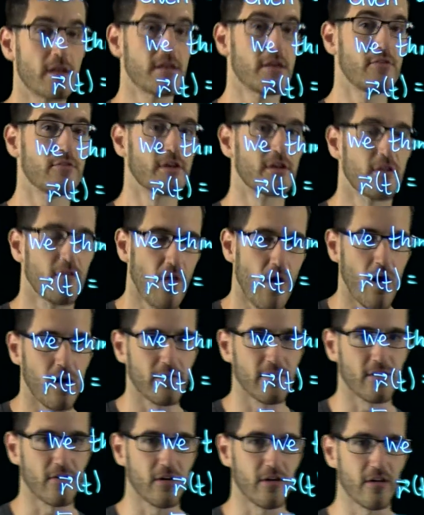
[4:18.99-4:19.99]
unit
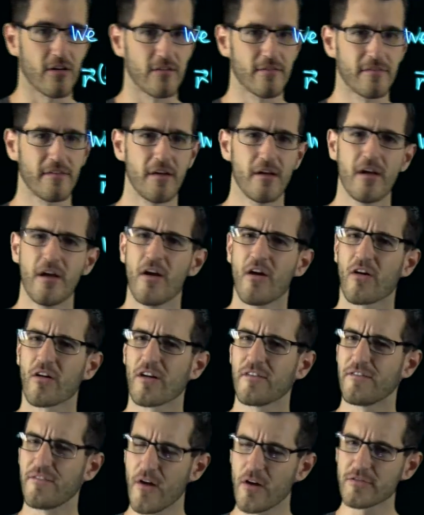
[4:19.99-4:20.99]
along the curve or
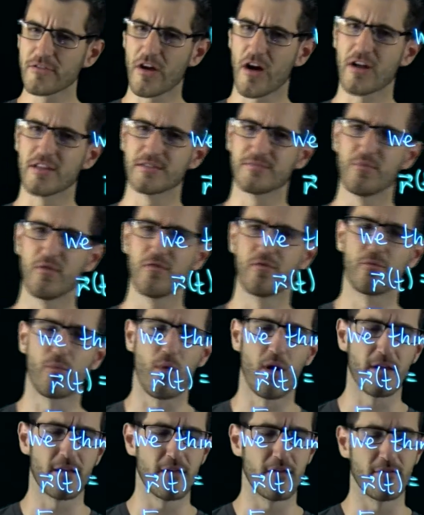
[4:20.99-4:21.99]
a photon's moved
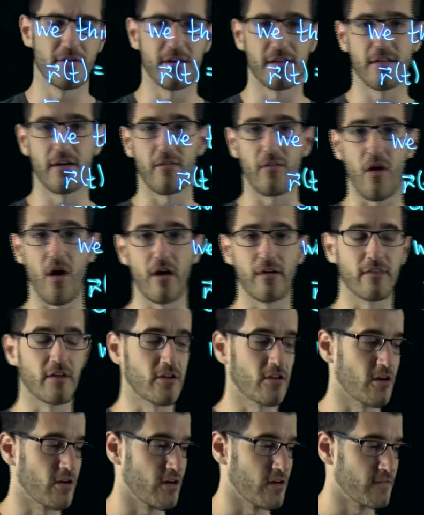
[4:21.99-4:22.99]
1 unit along the
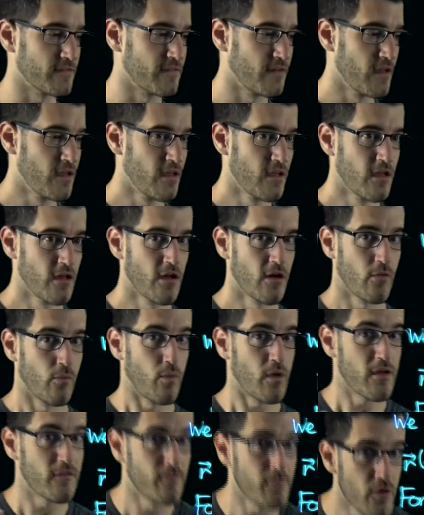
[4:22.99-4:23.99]
curve,
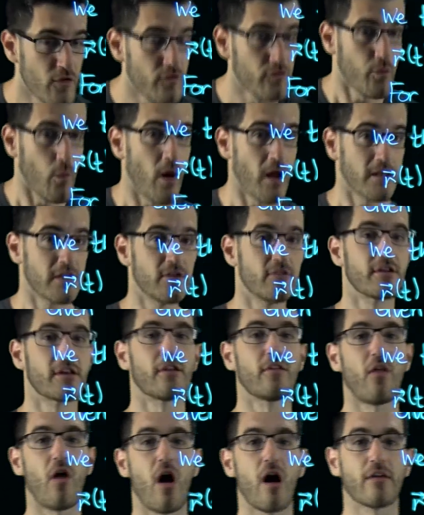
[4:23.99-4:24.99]
we've moved 1 unit
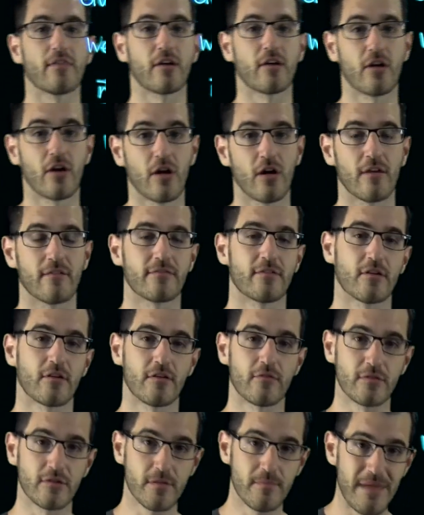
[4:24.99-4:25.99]
along the curve. They're
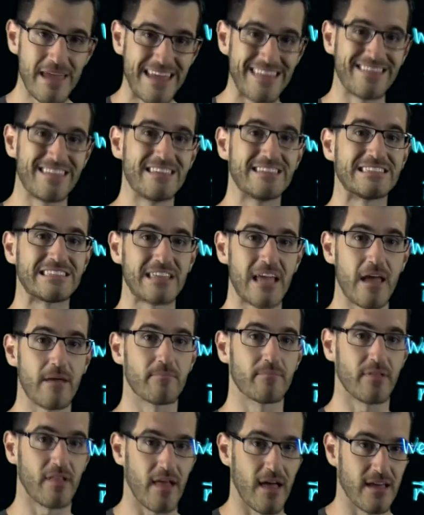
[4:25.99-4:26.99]
going to be at the
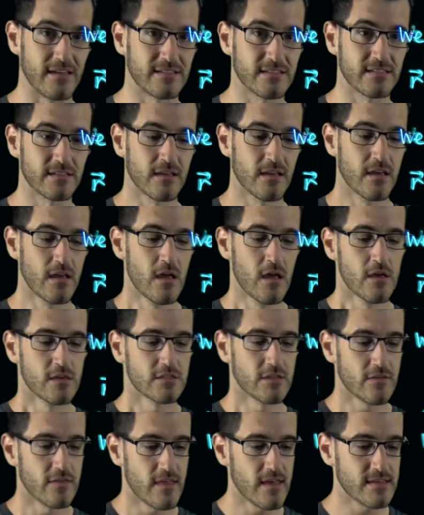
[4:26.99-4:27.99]
same place.
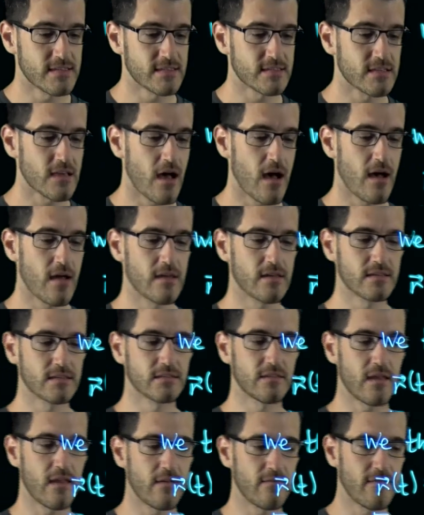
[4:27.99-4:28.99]
So this
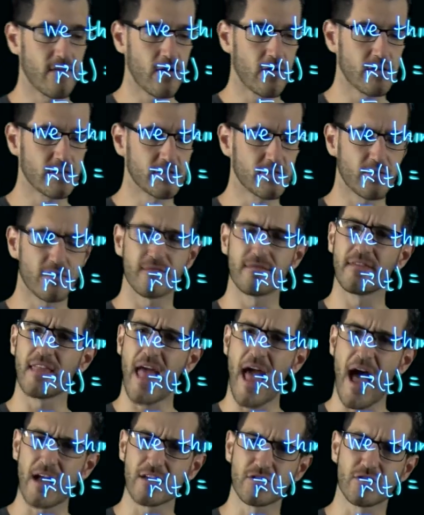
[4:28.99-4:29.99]
is a very sort of
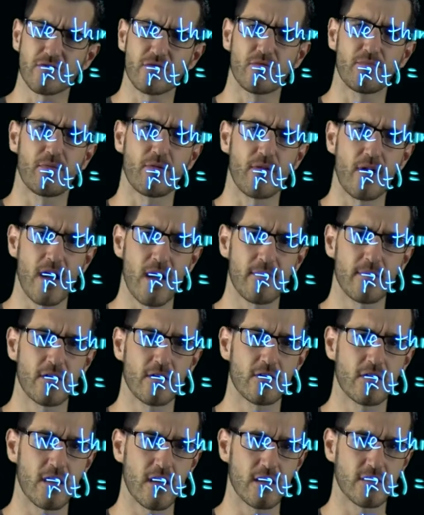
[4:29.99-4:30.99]
natural
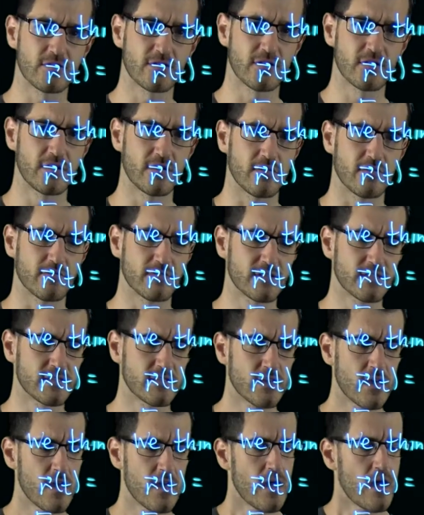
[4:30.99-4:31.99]
parameter to
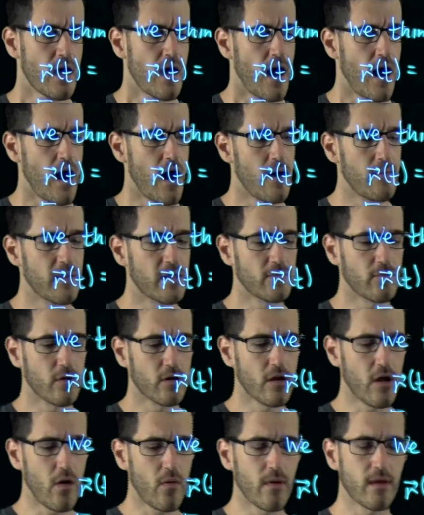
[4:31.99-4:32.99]
introduce. And
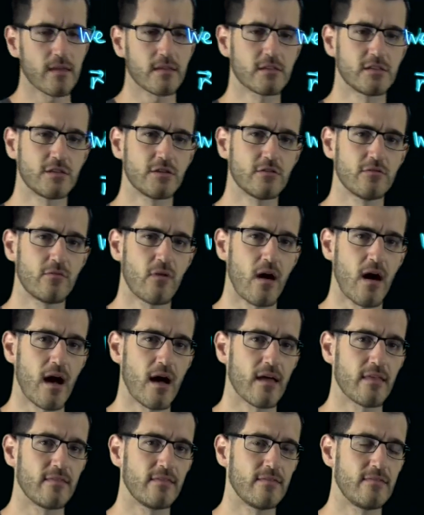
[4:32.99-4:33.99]
we're going
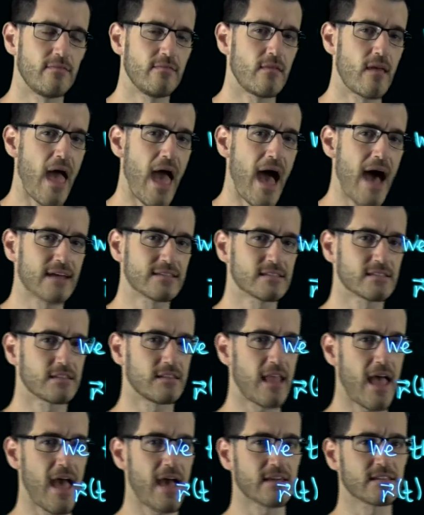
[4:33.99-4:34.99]
to ask
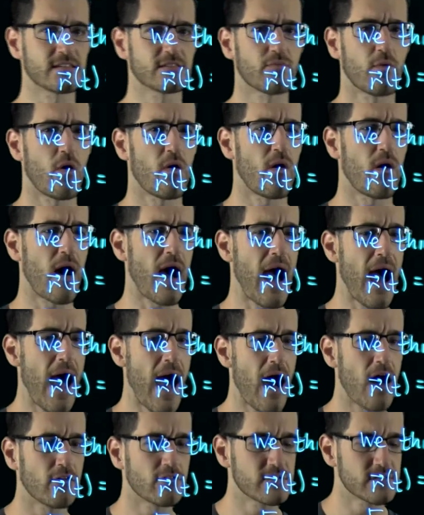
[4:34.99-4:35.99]
next, well,
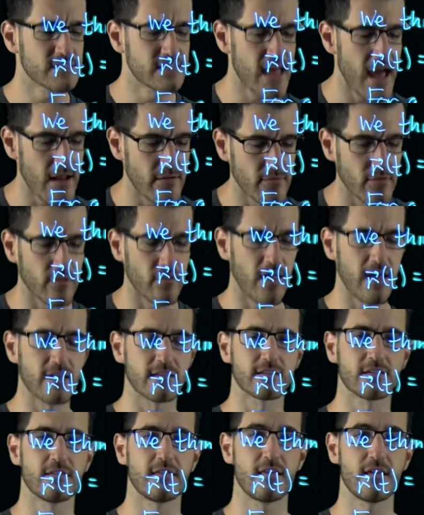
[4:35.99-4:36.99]
how does that
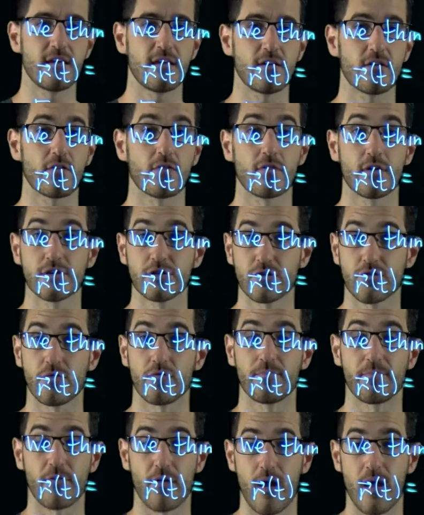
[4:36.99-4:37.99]
relate to the
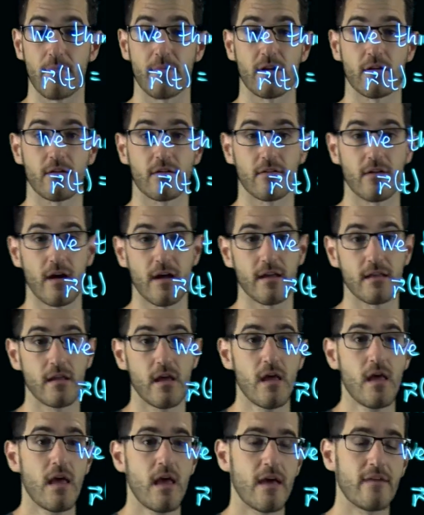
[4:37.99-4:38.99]
original parameter, right?
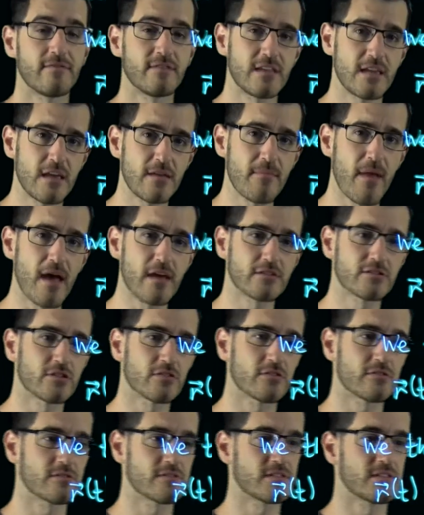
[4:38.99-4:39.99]
If t
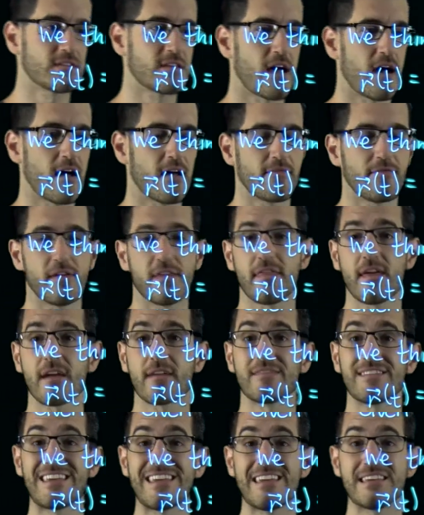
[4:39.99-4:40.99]
measures, if we think
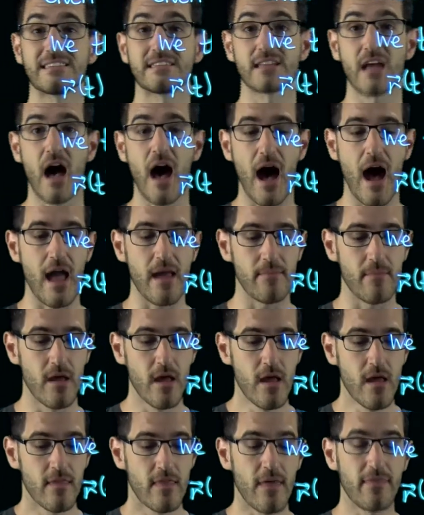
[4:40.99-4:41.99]
of t as time,
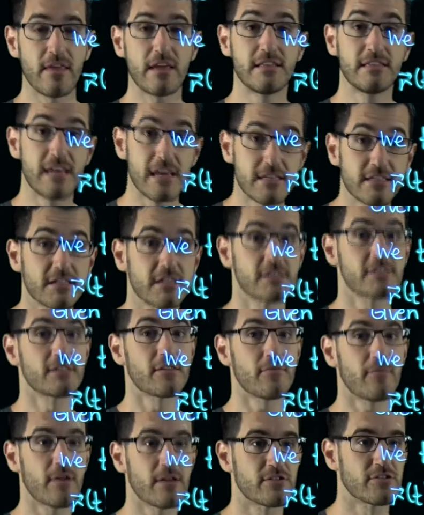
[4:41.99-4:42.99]
then the distance
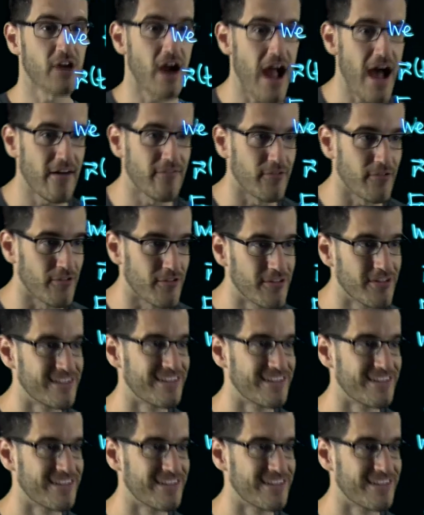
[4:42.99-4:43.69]
that we travel